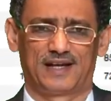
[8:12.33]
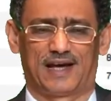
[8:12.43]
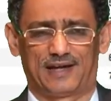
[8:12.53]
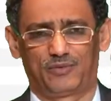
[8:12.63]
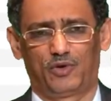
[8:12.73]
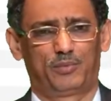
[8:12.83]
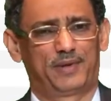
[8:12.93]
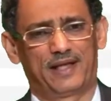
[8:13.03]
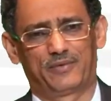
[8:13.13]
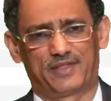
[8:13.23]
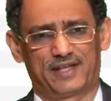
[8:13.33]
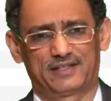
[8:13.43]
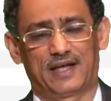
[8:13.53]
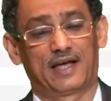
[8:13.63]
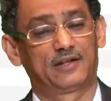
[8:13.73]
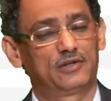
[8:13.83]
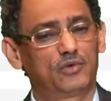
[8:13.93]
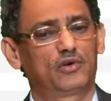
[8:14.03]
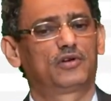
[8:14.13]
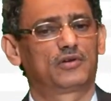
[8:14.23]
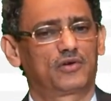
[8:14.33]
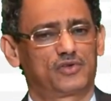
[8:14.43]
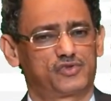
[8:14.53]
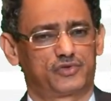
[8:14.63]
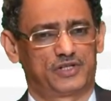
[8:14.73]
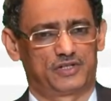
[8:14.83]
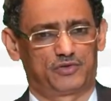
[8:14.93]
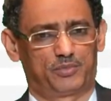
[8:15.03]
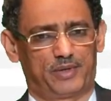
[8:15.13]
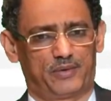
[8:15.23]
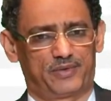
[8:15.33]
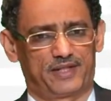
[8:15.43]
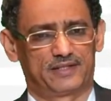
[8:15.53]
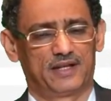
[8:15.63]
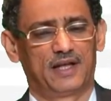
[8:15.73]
And we'll play with it, and you will also need to play with it.